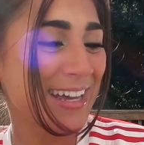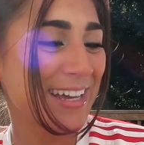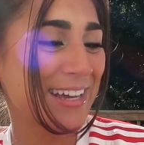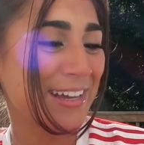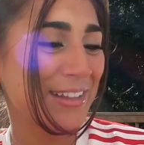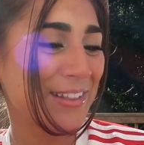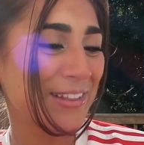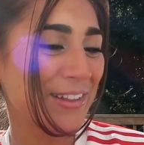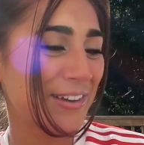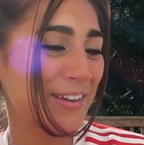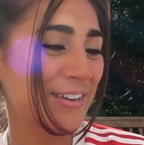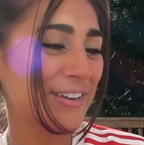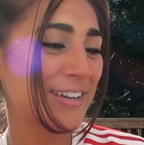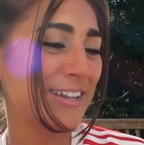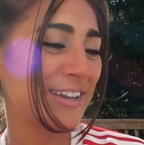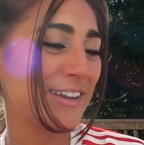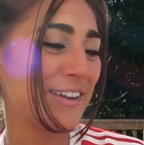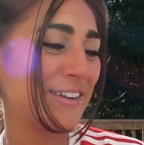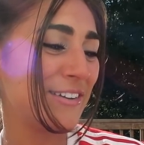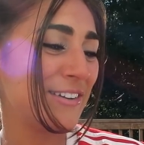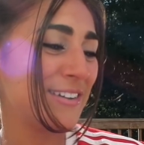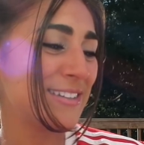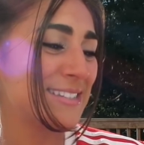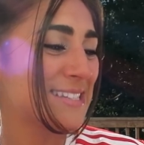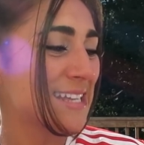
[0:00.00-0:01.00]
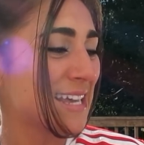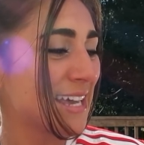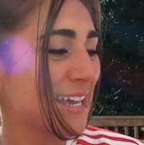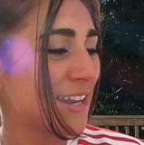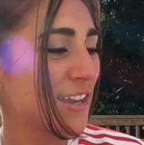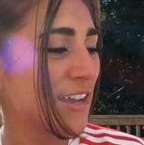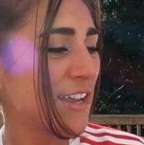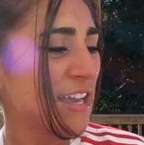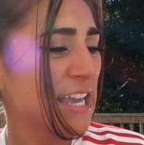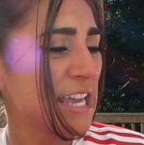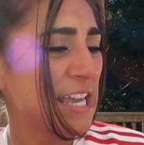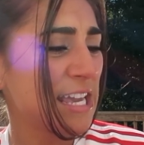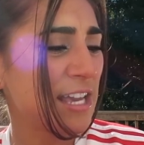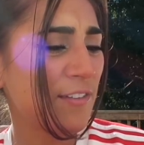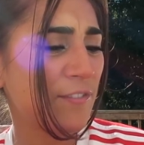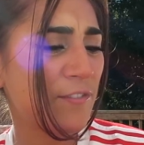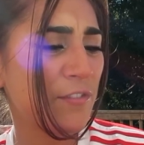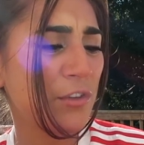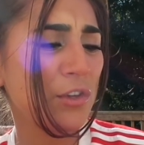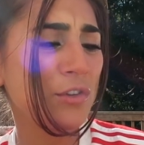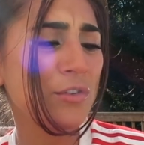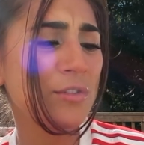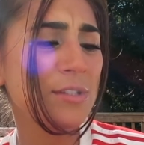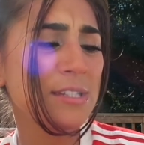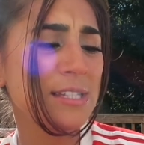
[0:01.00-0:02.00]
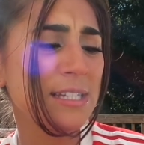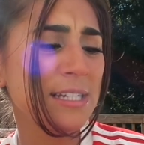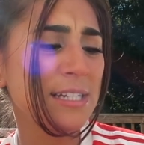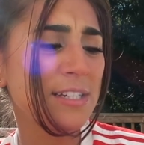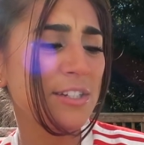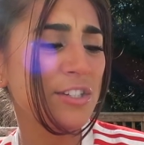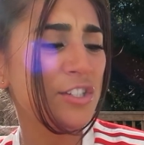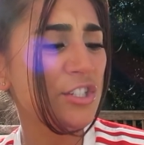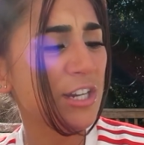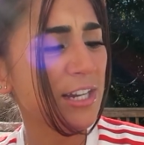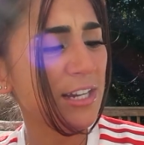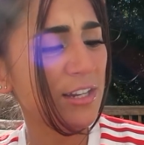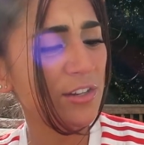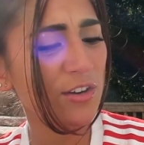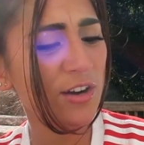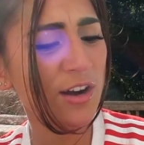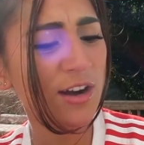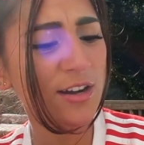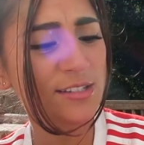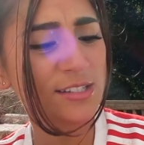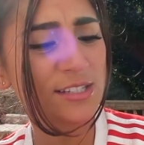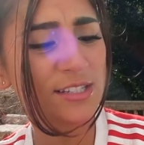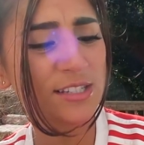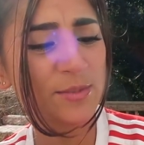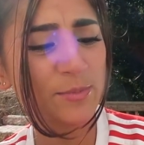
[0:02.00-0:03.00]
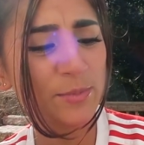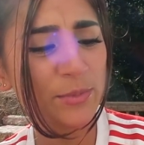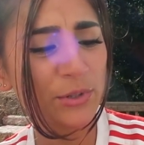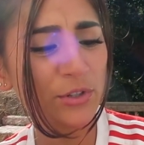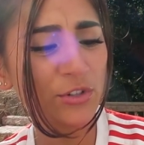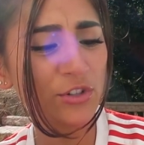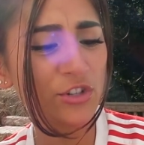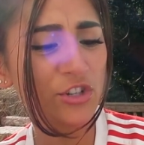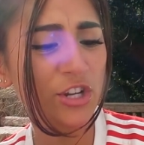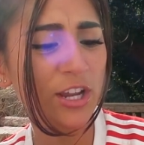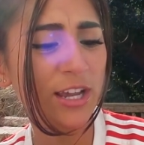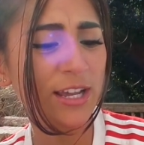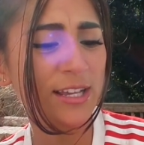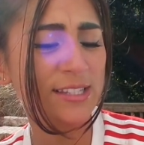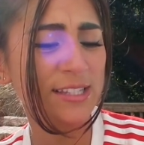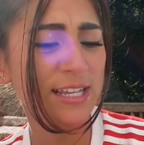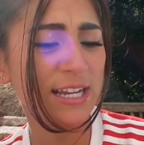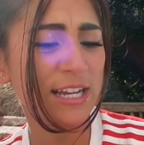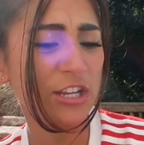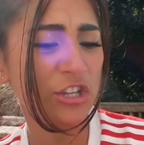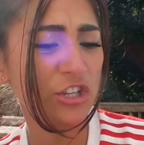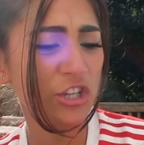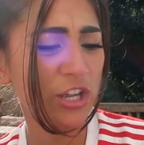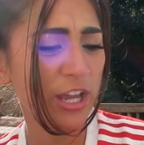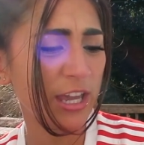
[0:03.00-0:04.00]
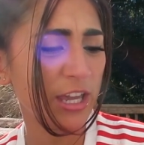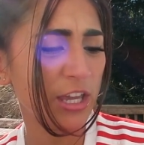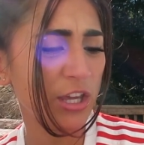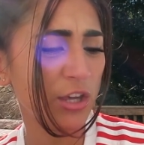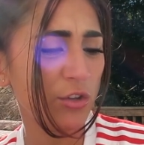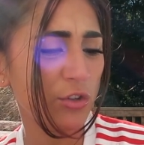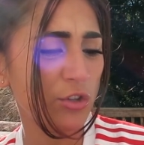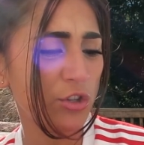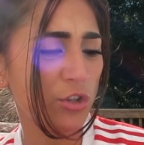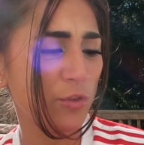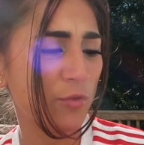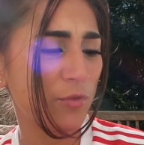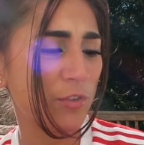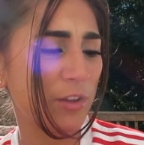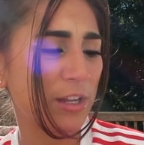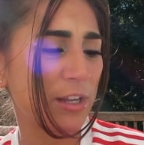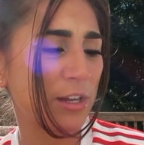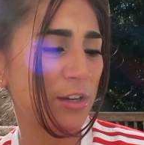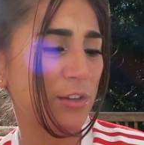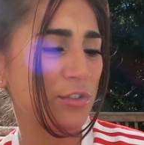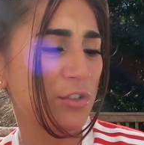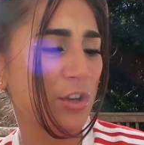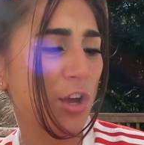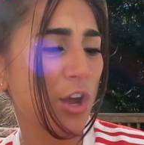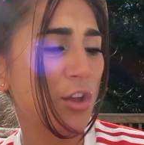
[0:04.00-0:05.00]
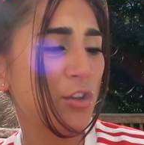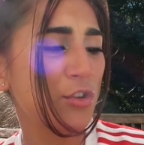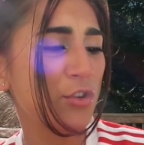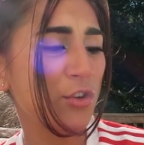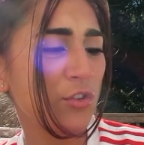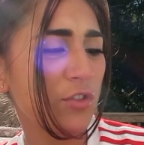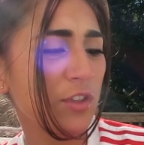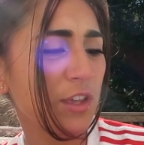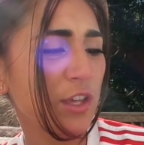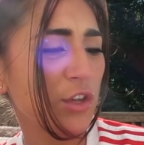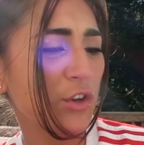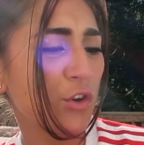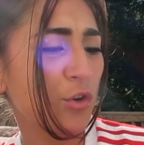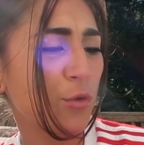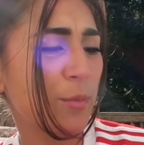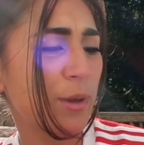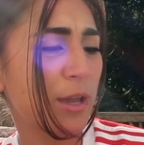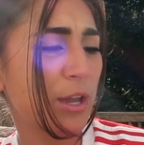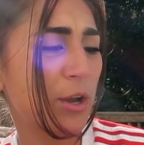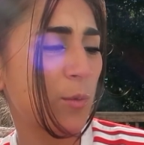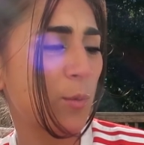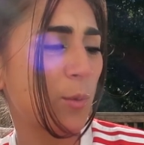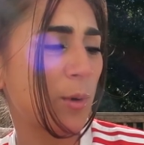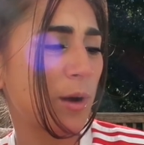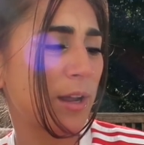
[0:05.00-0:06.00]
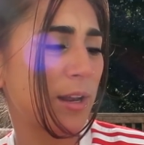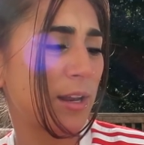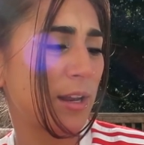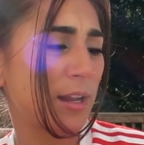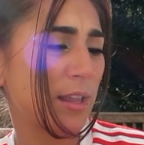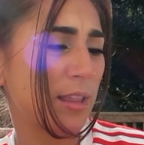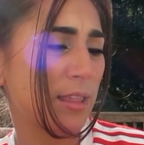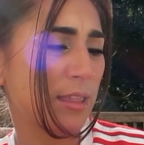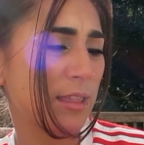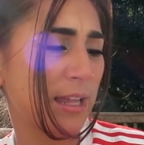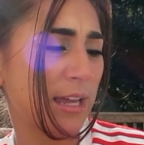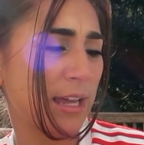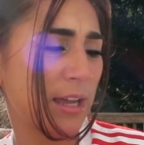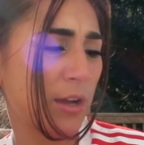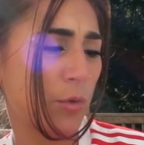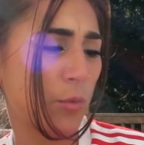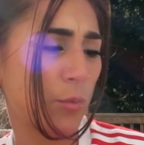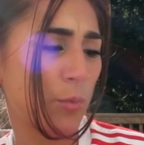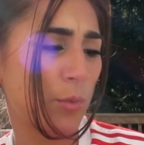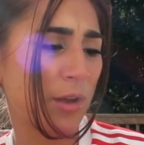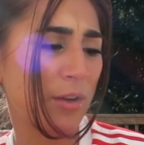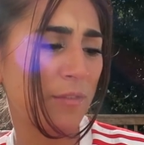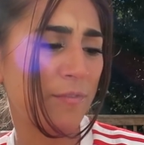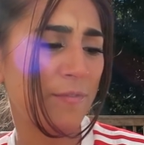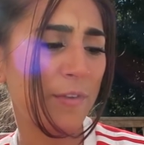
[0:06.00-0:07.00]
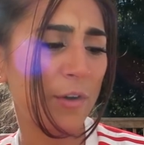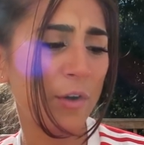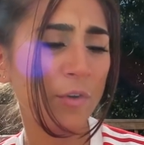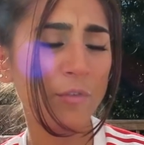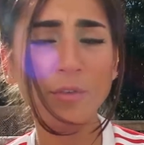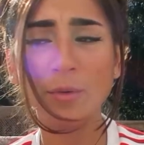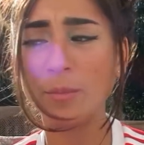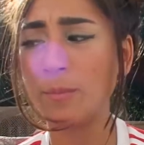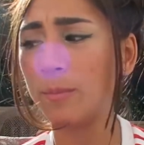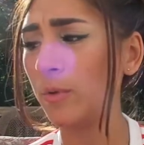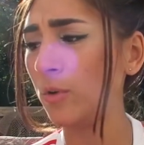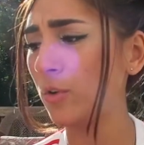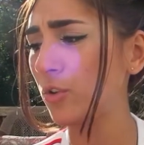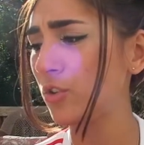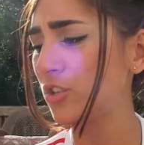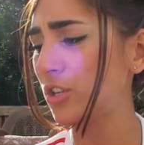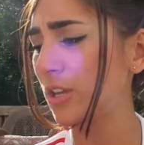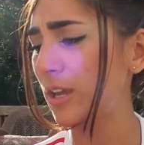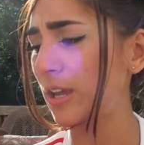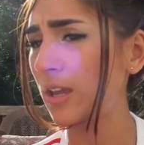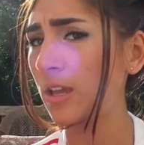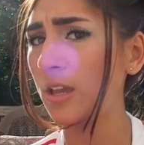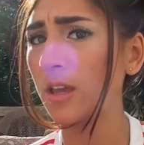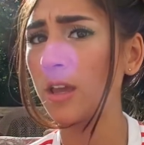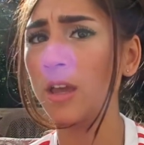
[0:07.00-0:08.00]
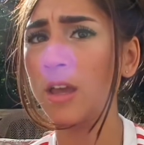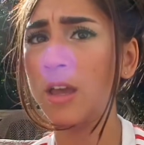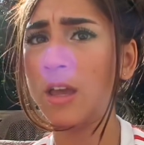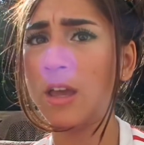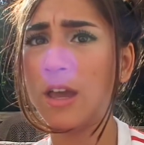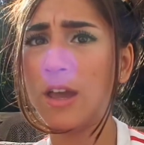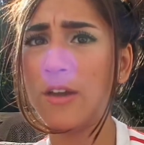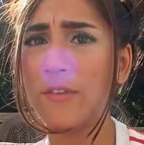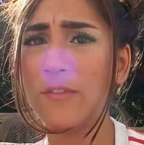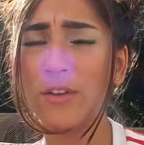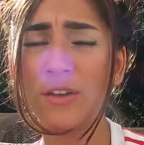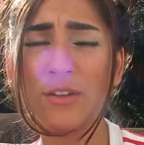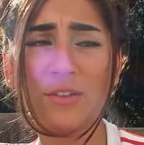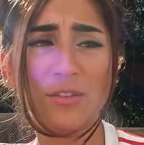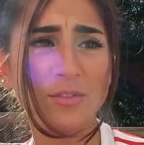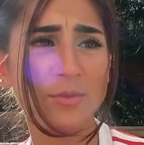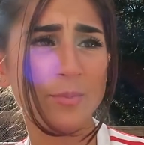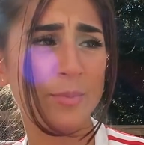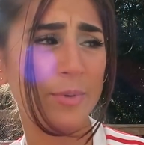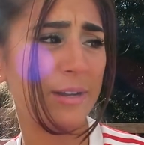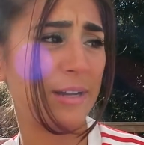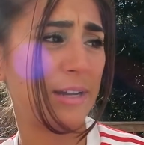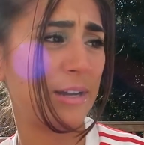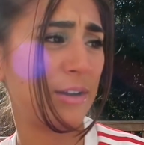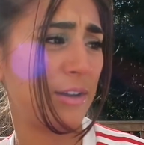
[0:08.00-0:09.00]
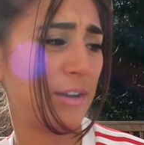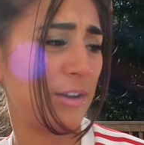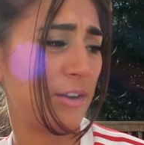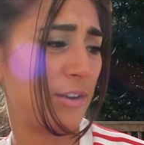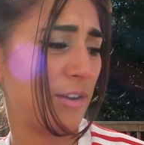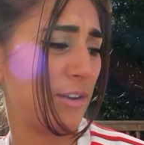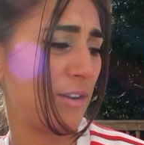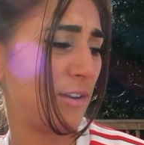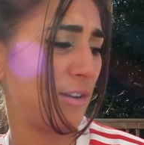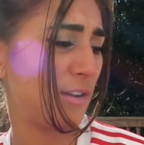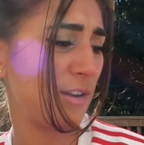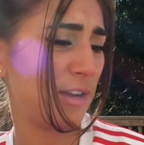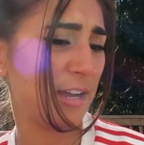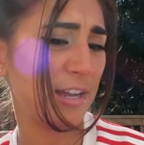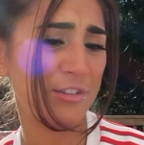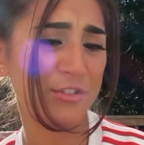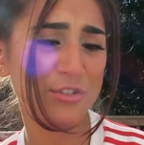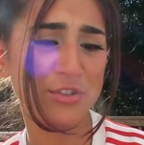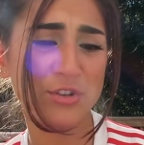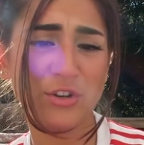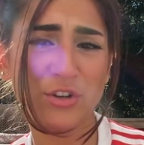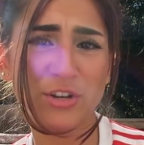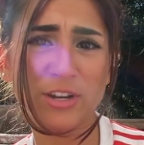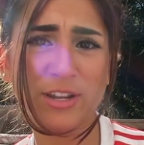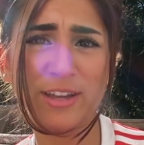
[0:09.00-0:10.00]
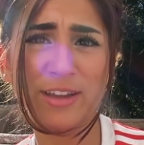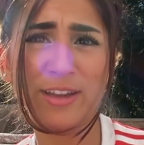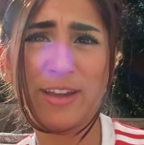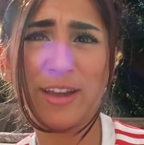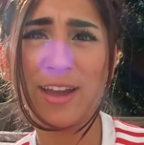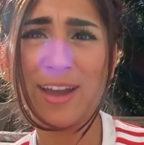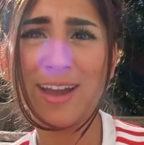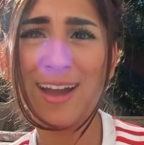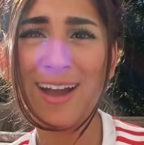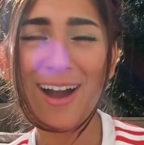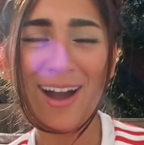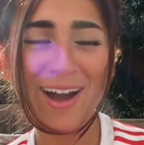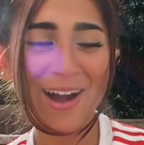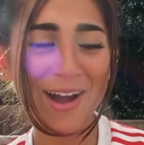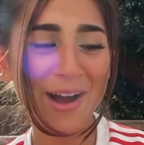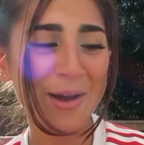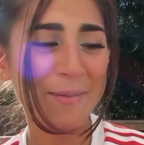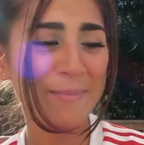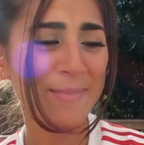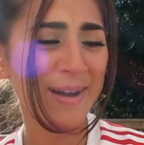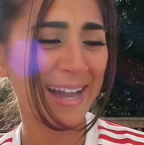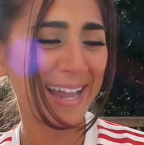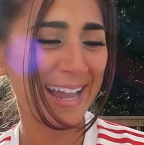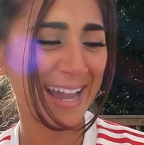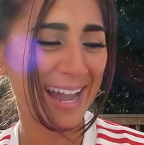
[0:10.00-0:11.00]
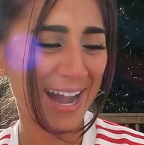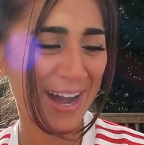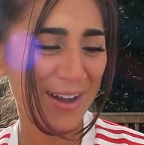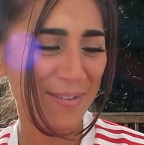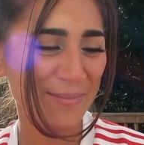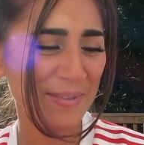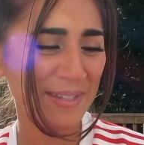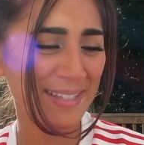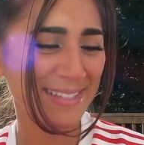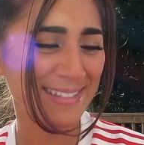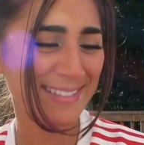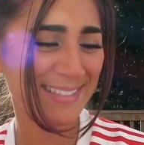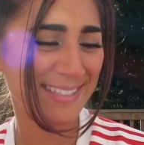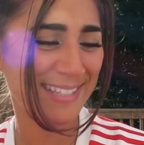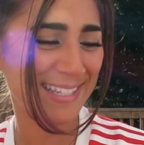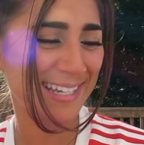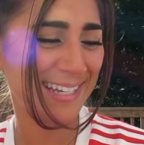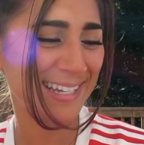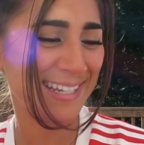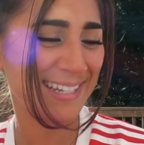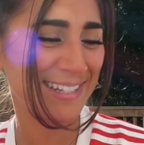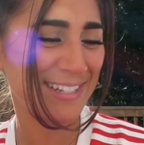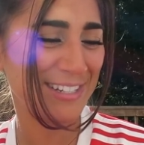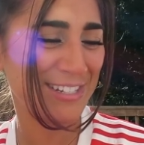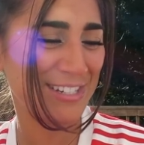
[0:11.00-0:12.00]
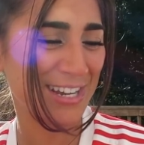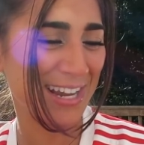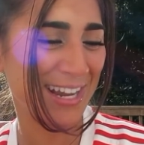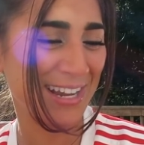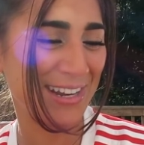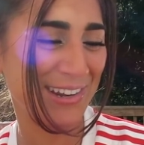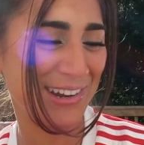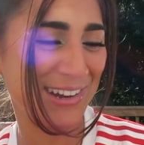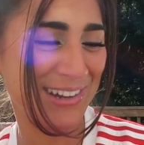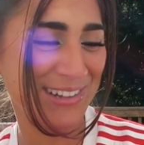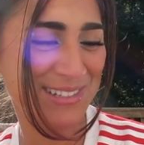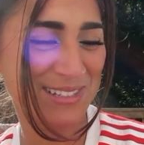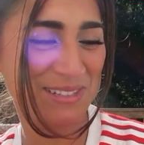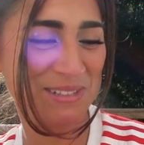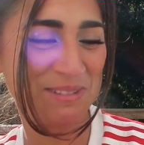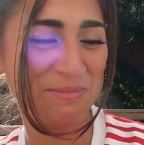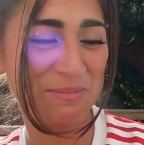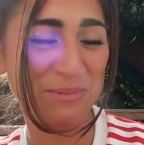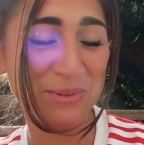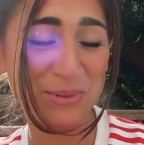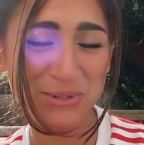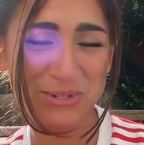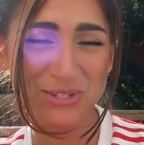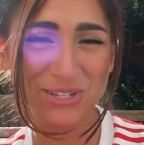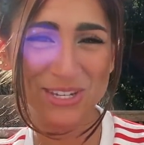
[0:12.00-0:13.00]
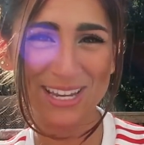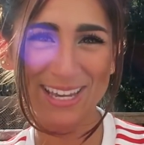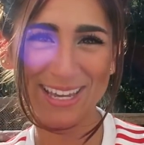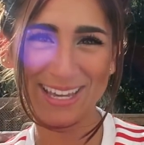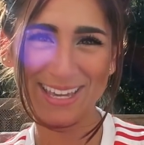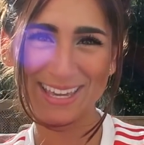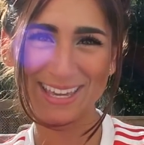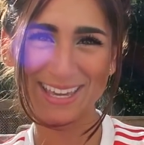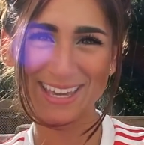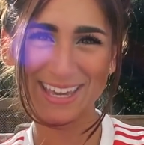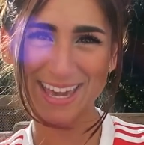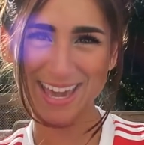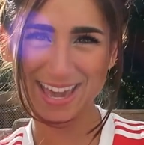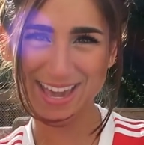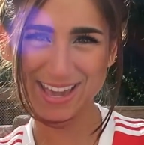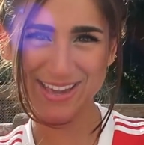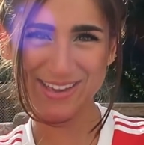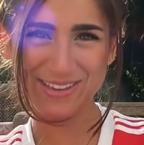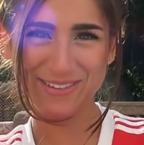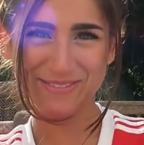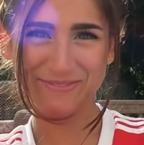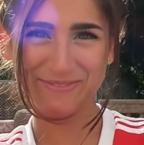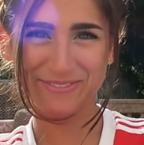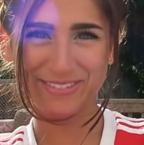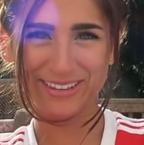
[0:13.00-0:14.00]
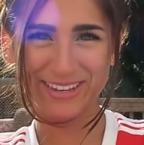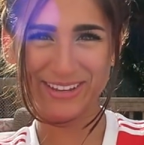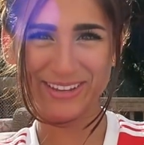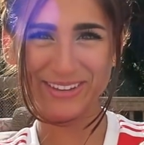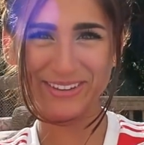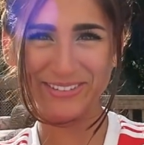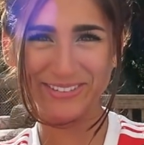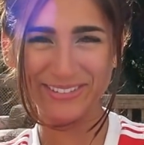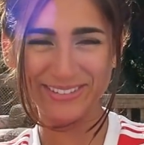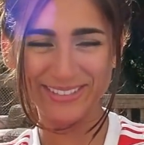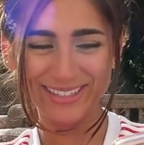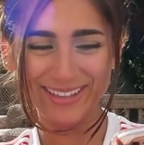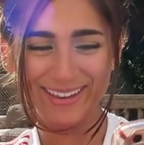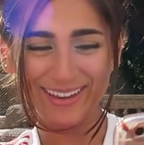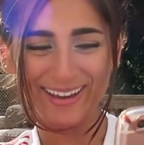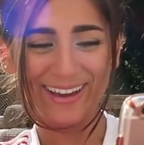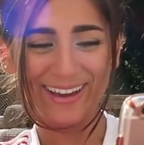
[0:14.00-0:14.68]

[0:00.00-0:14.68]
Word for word: Gallardo. It said, if you've seen Shane Dawson's milkshake slash cake YouTube videos, do you think you'll make one like red velvet milkshake? I feel like there's a bug out here. I just heard it. Um, I haven't seen Shane Dawson's milkshake cake videos,